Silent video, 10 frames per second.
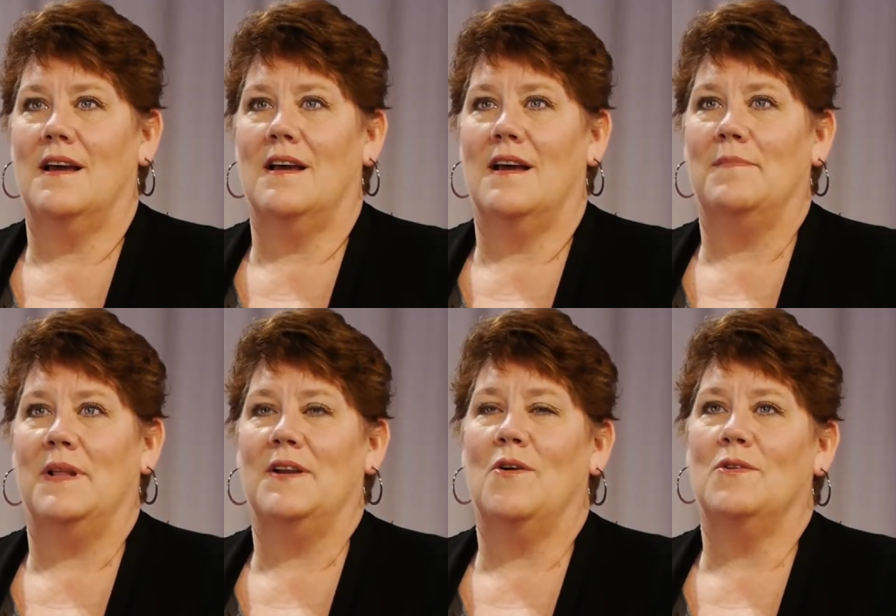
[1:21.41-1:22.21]
I
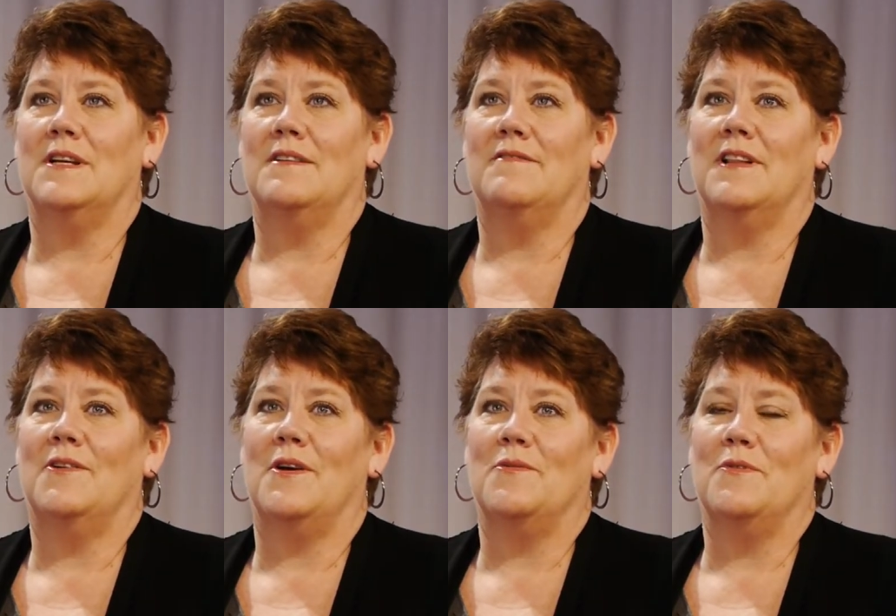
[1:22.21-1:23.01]
played Golda in
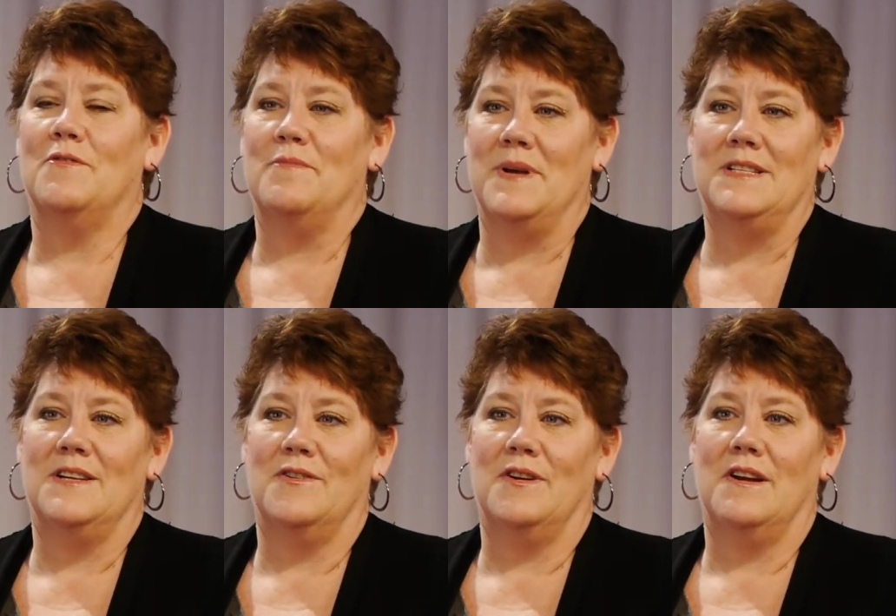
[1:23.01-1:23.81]
Fiddler on the Roof my
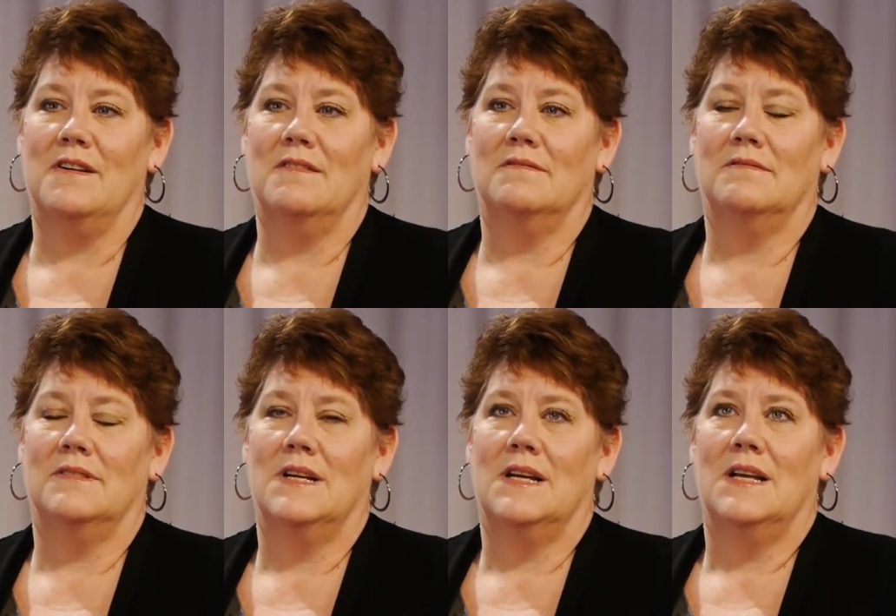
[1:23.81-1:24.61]
senior year.
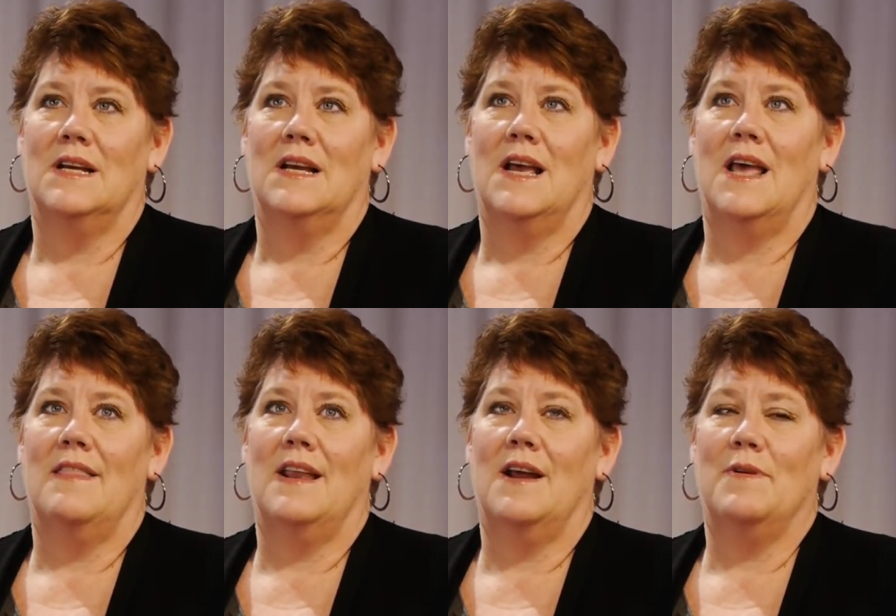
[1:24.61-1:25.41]

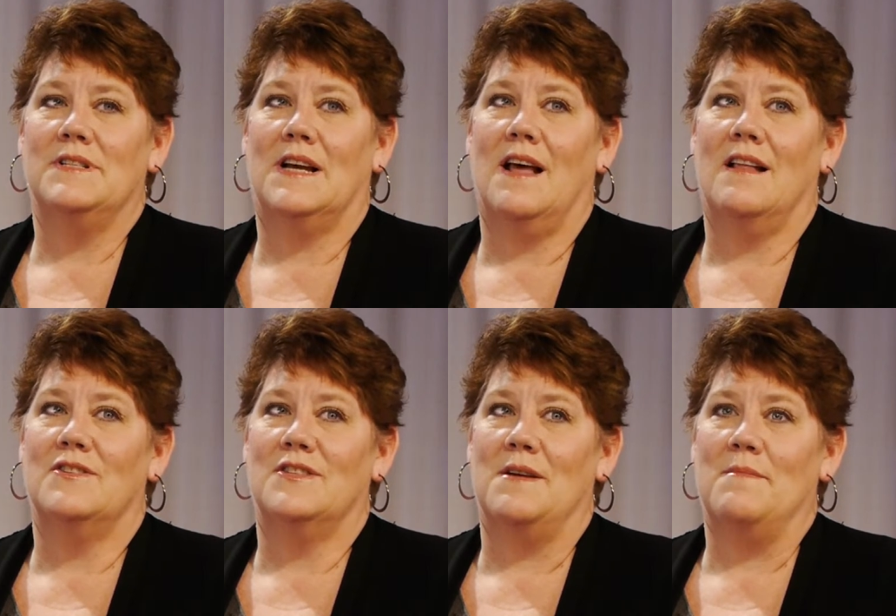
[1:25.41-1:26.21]
And then I went to
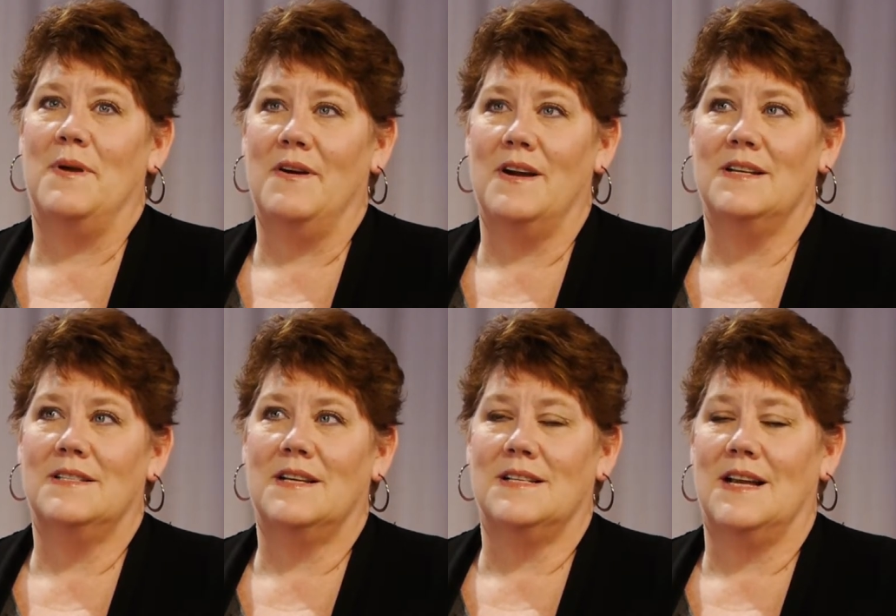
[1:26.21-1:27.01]
College of St.
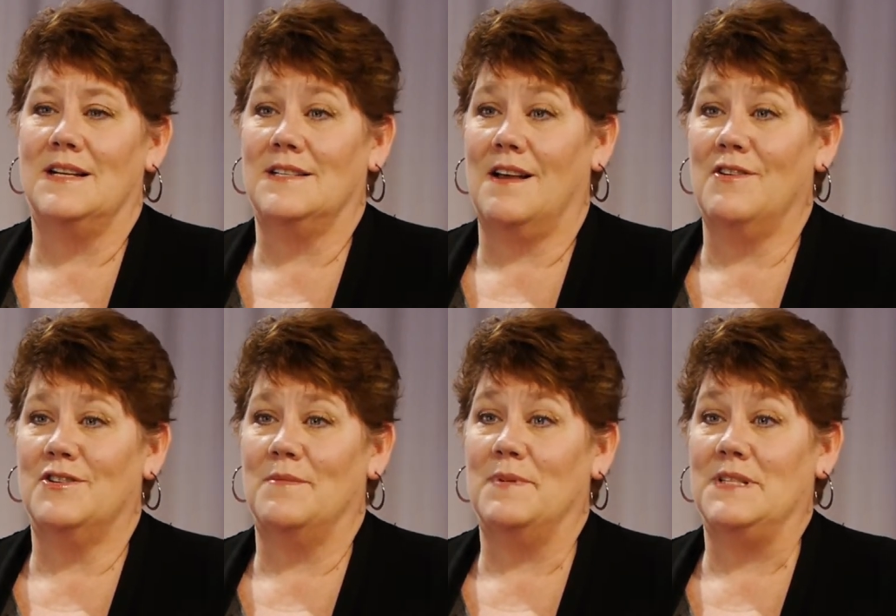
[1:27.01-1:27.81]
Mary's because I got a
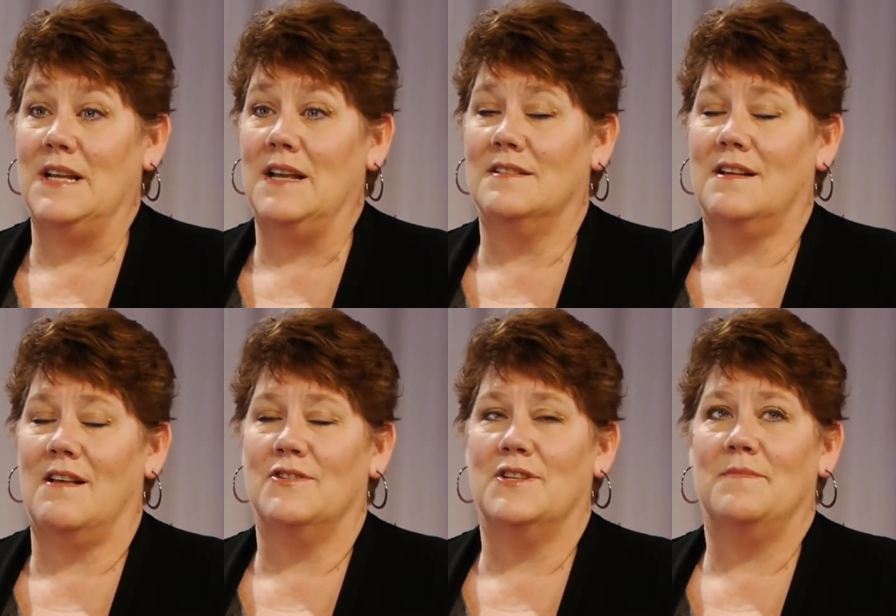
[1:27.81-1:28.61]
scholarship, a singing
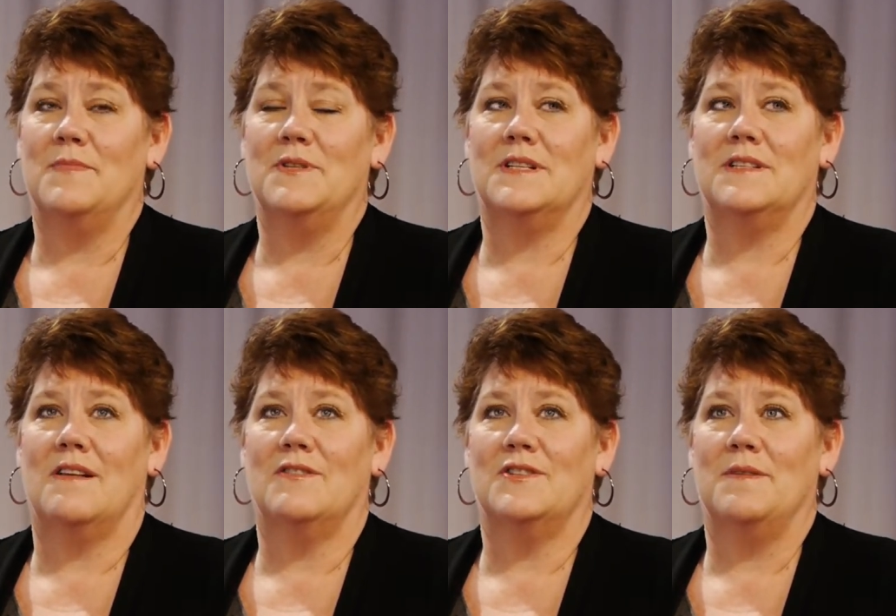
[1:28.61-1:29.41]
scholarship, music
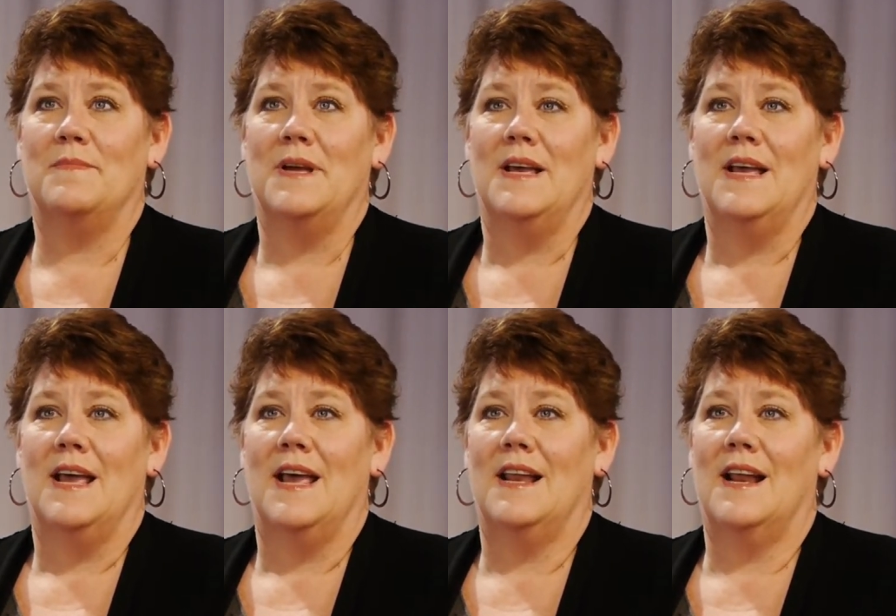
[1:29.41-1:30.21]
scholarship.
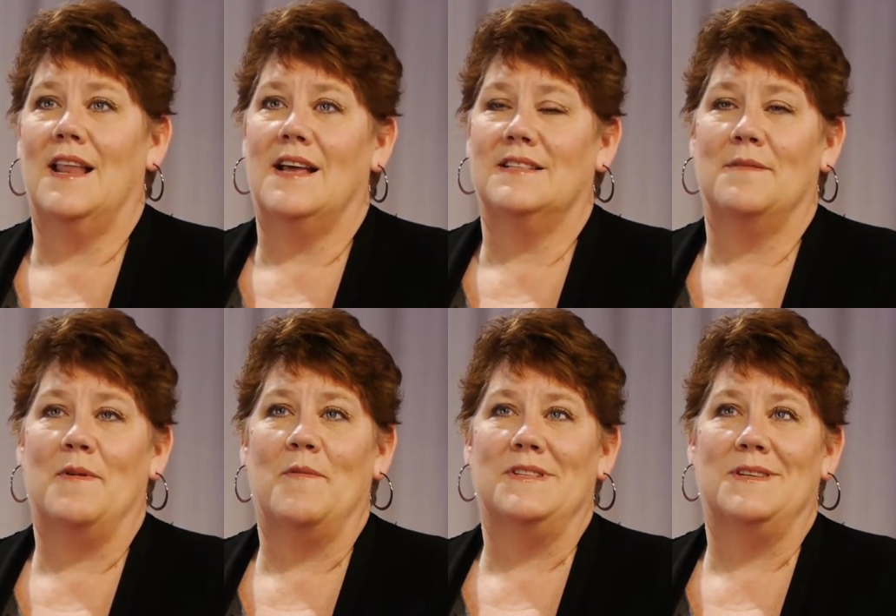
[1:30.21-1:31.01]
And I lasted
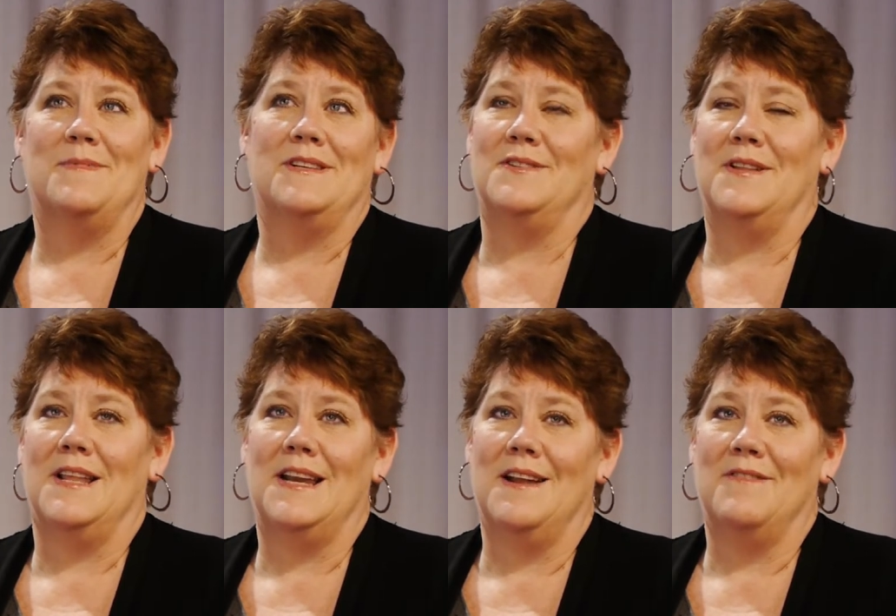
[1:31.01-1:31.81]
about one semester and
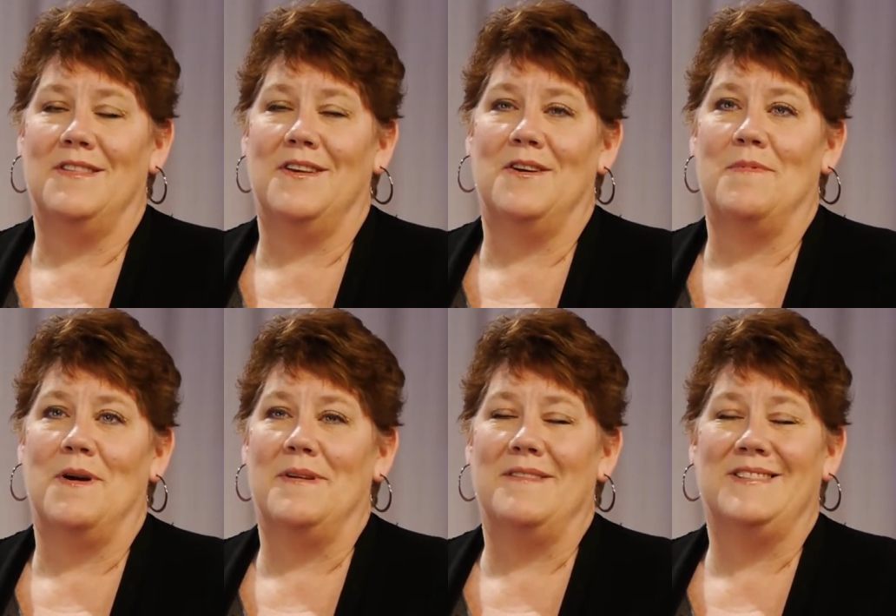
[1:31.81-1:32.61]
they didn't have a theater
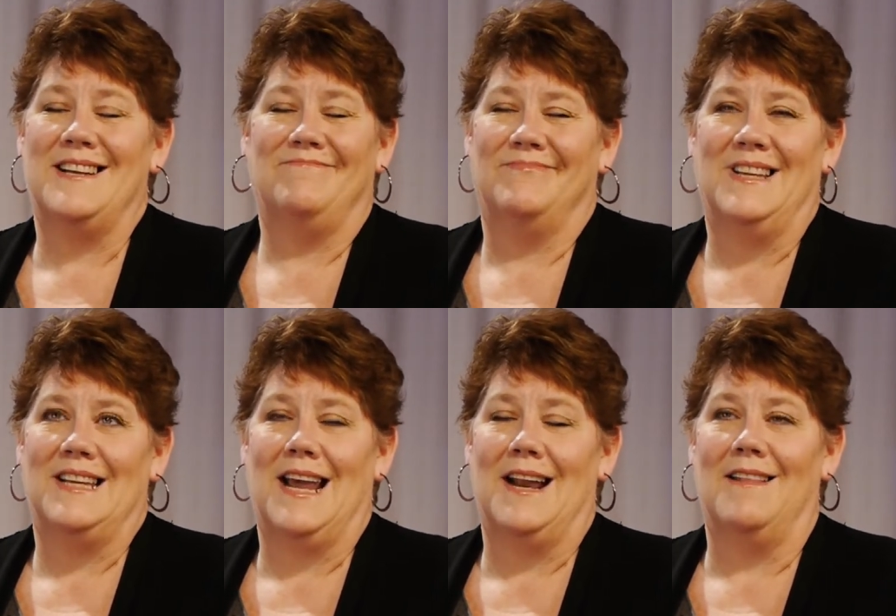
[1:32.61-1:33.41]
department. I was like,
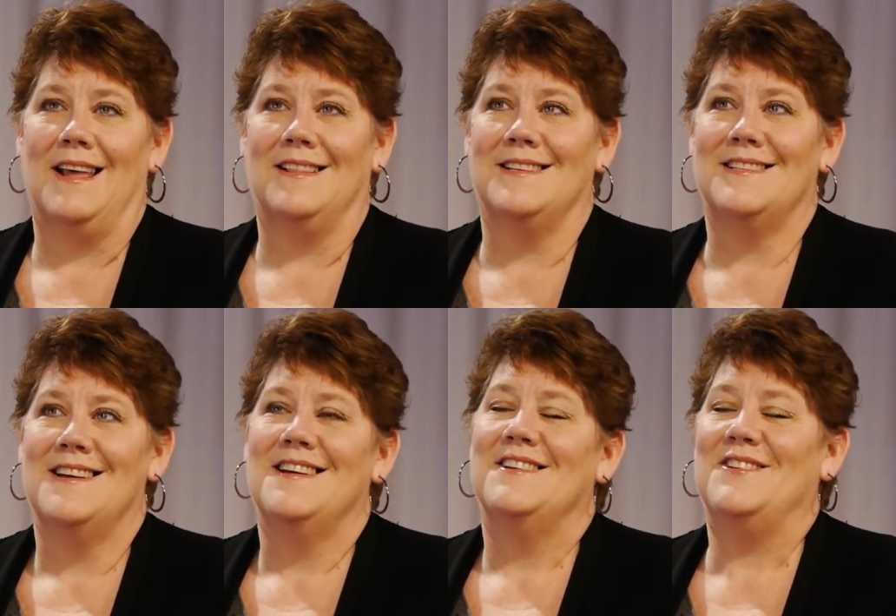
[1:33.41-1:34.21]
nah, I don't like this.
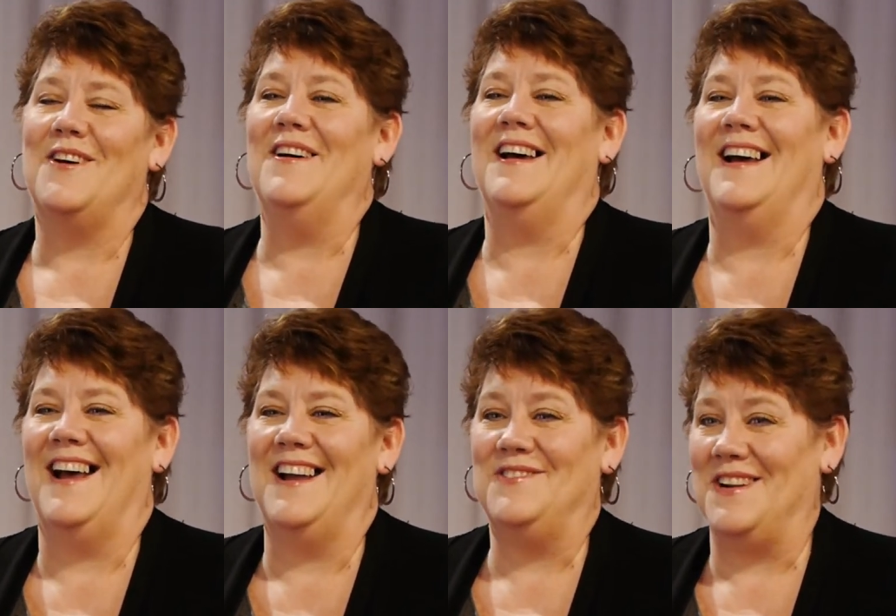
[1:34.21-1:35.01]
So
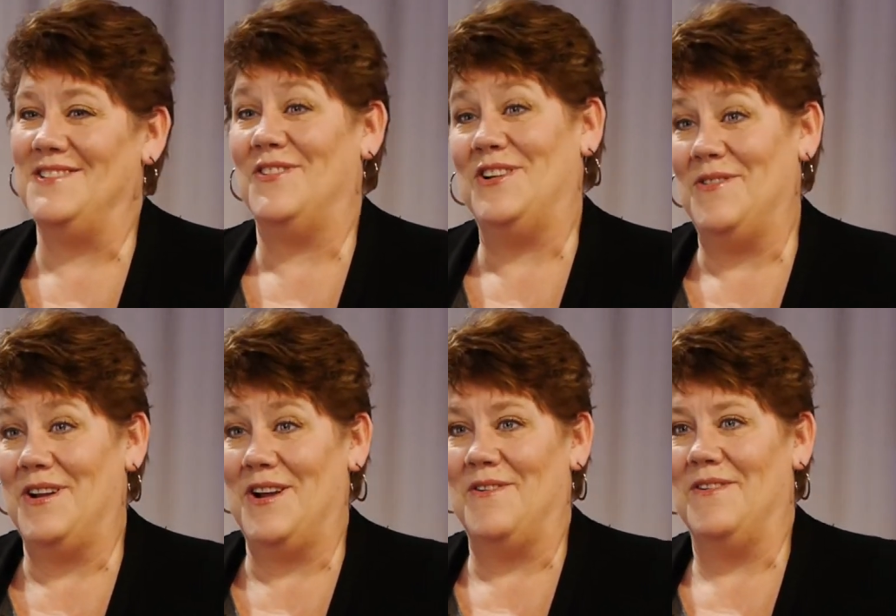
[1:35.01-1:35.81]
I transferred to
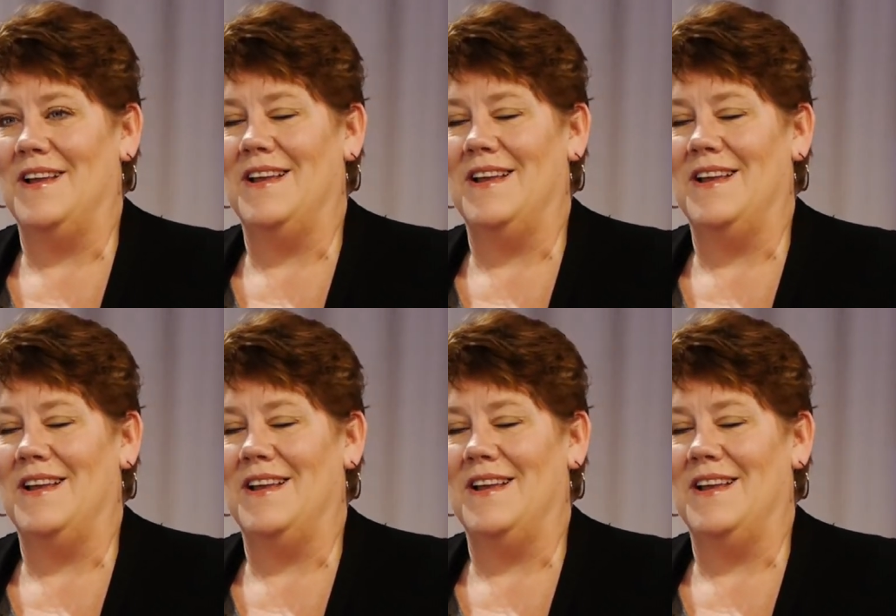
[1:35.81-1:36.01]
UNO.